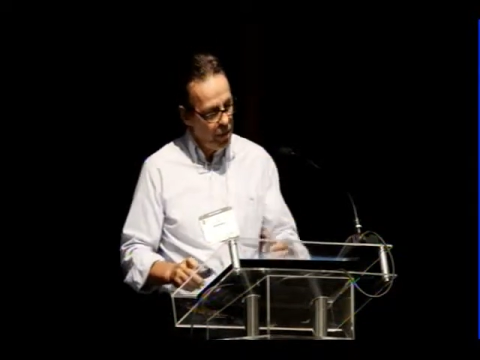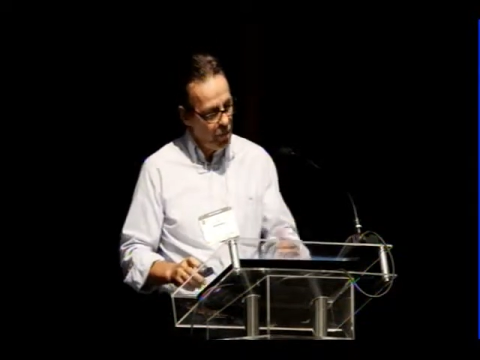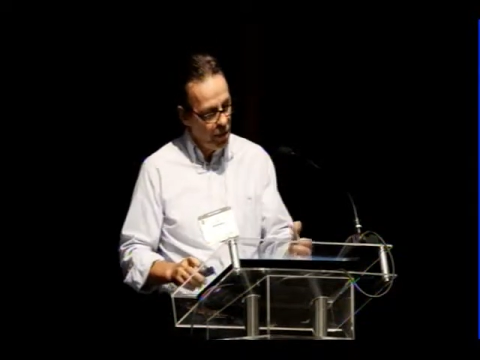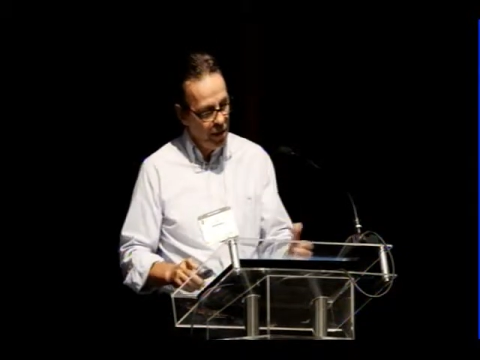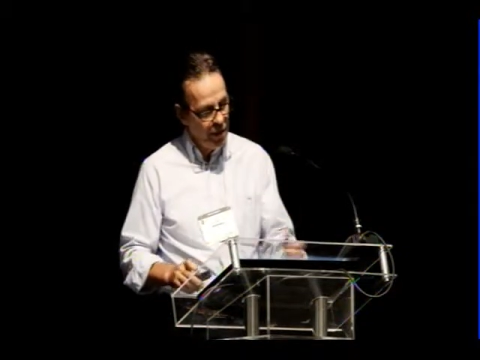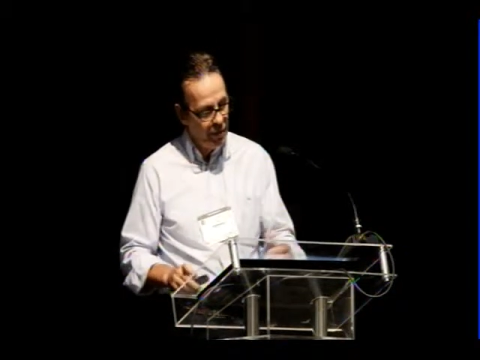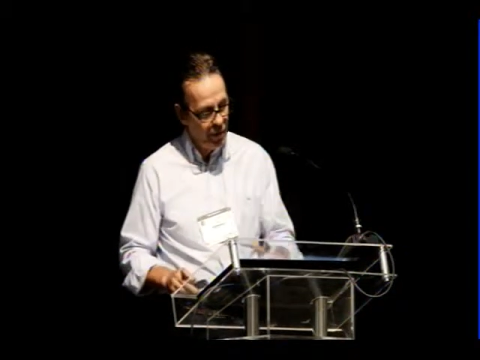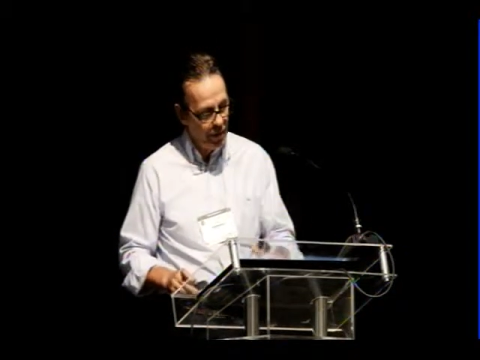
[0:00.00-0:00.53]
Now
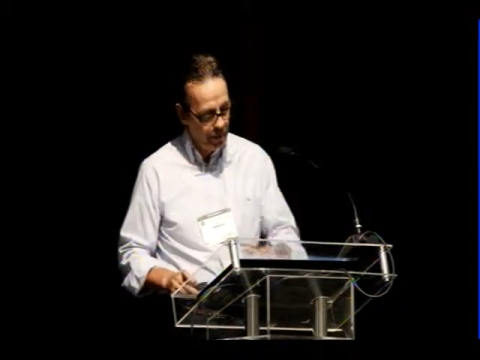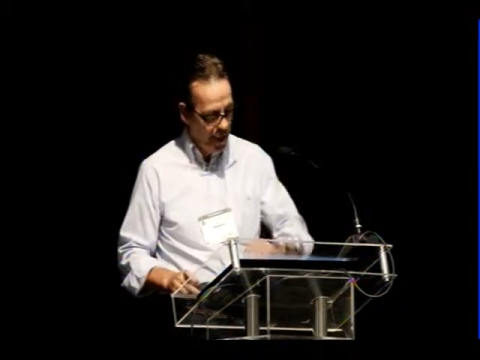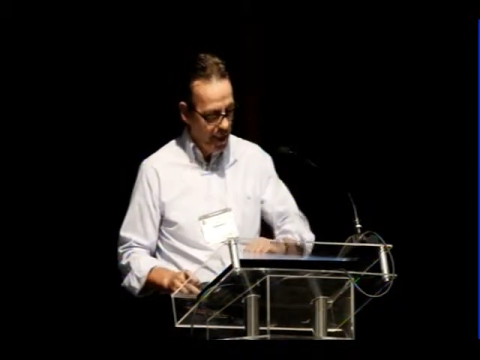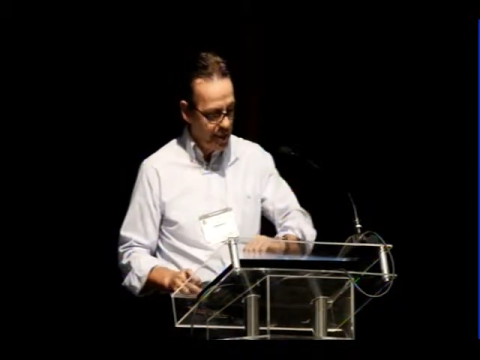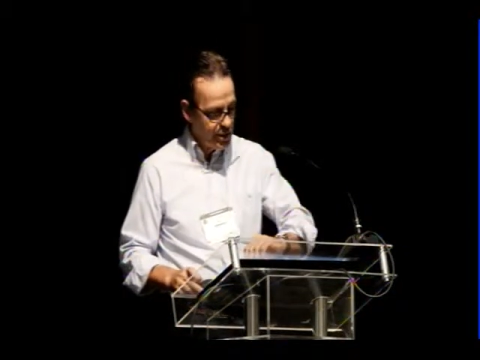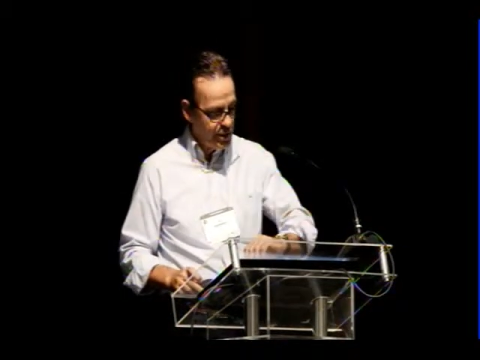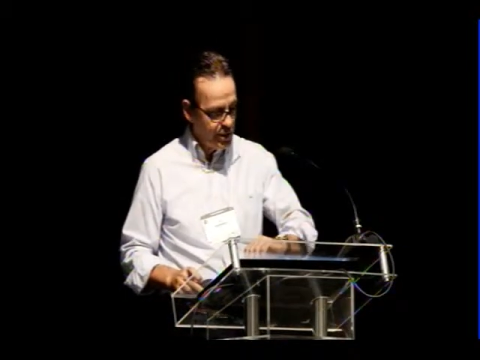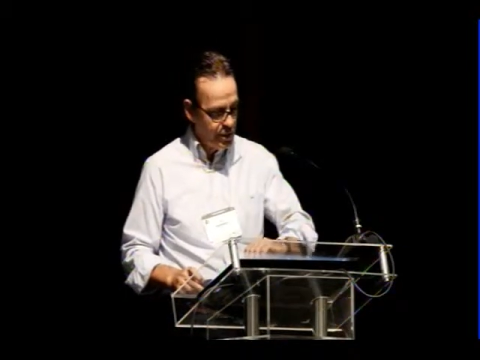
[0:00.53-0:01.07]
we'll
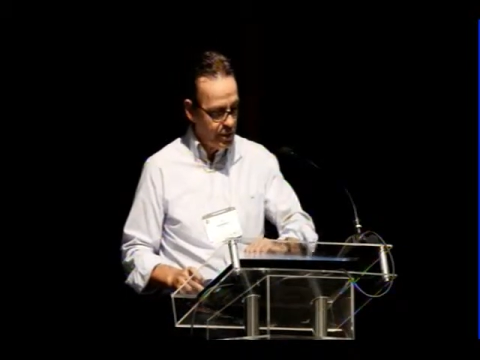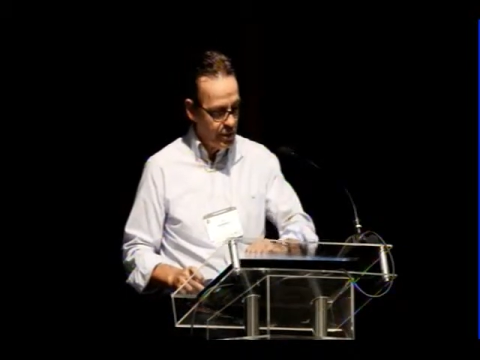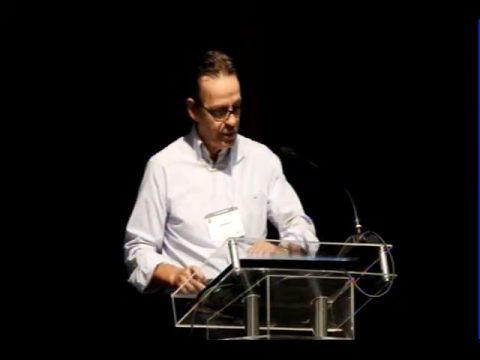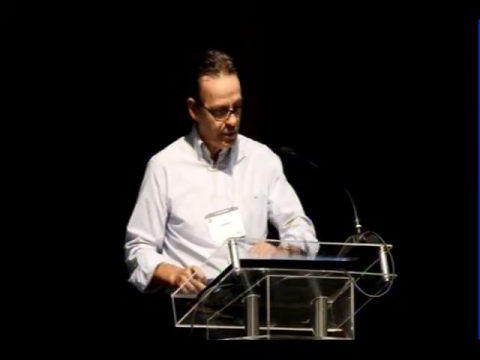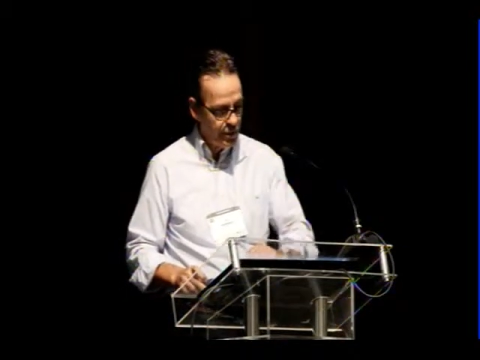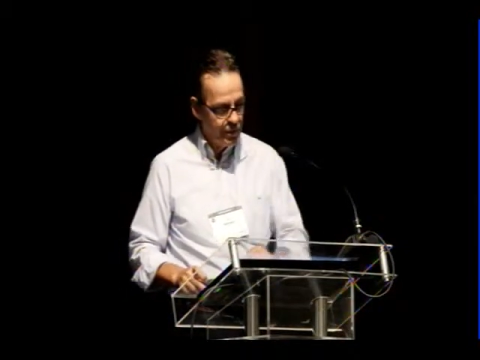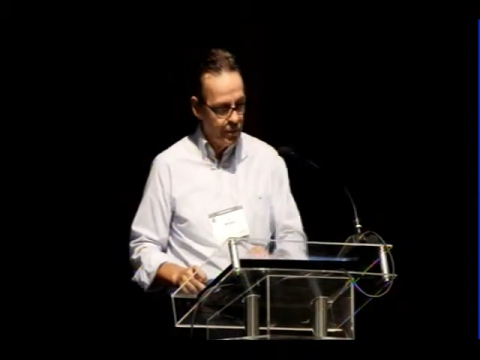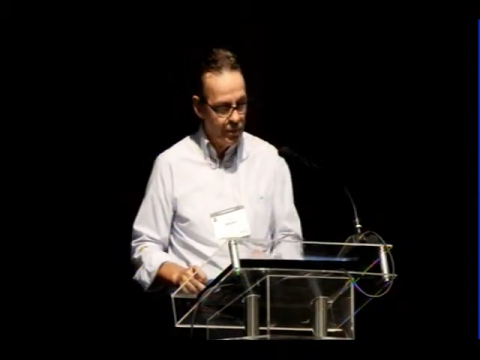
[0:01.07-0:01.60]
pass to
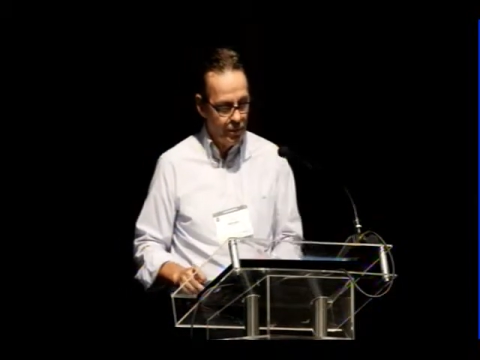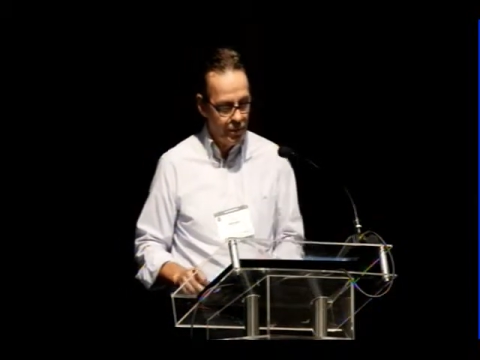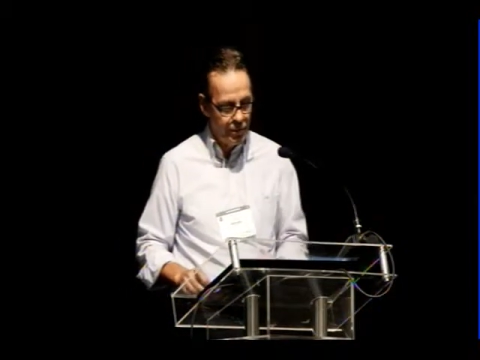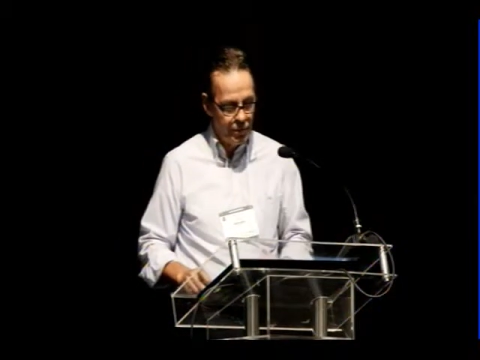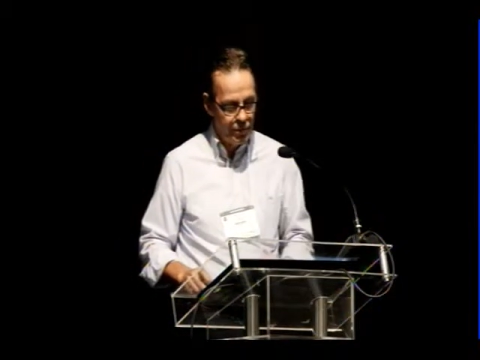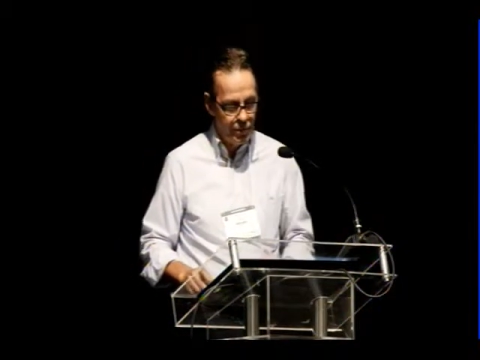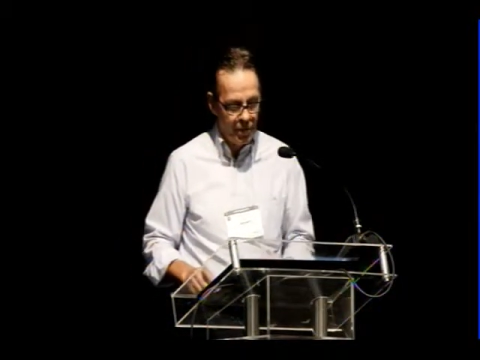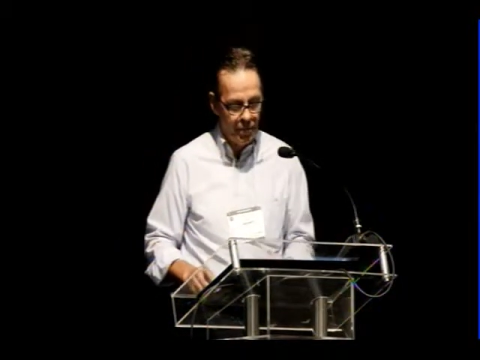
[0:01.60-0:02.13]

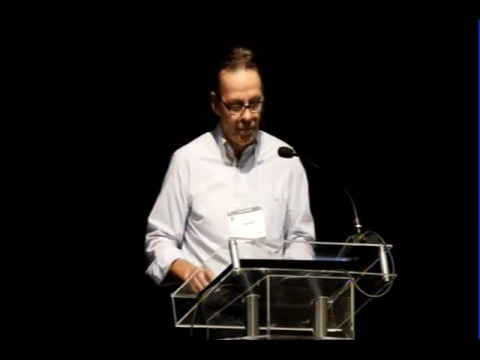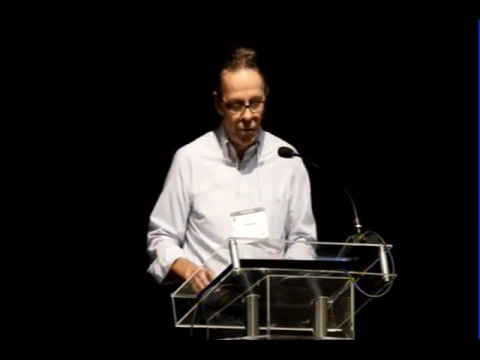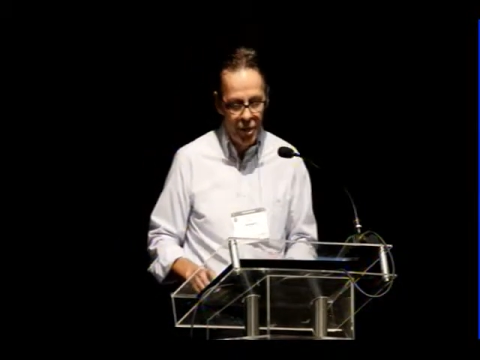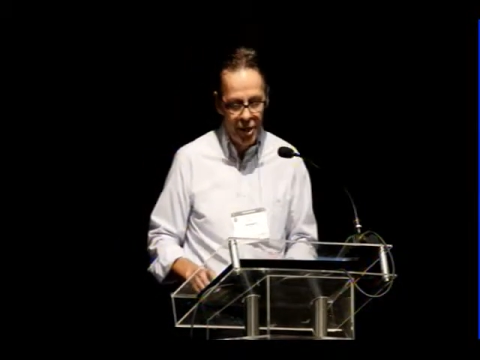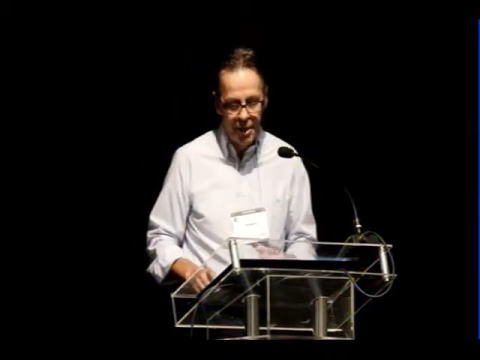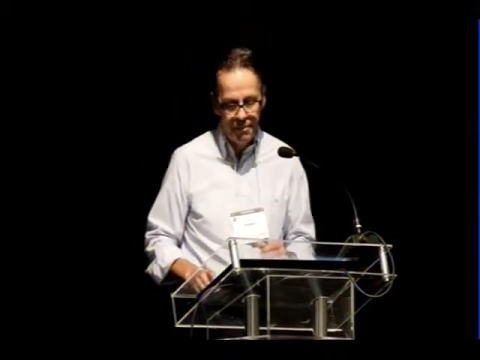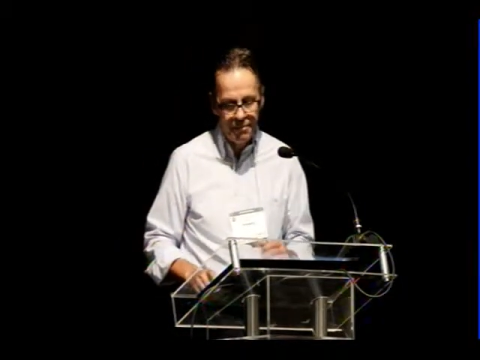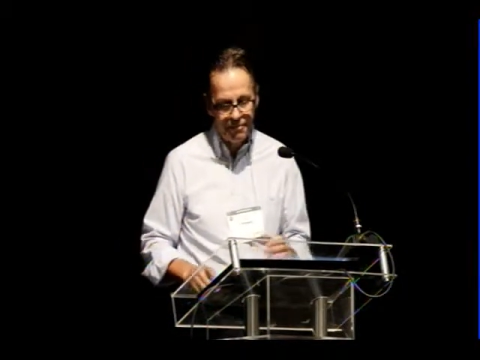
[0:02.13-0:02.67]

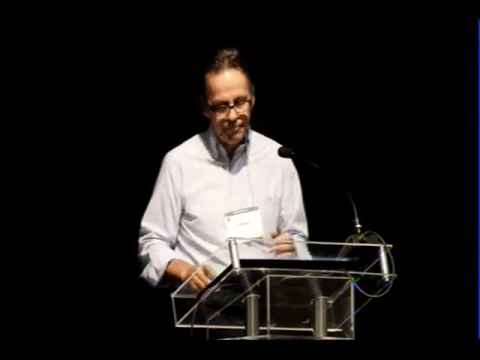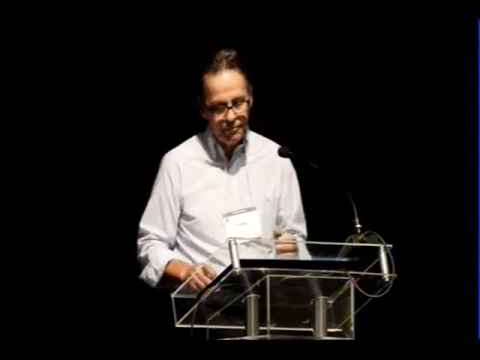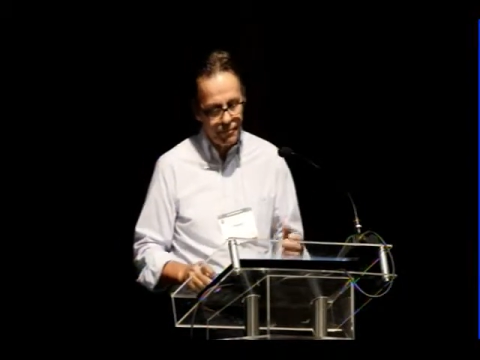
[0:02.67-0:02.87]
ammonia.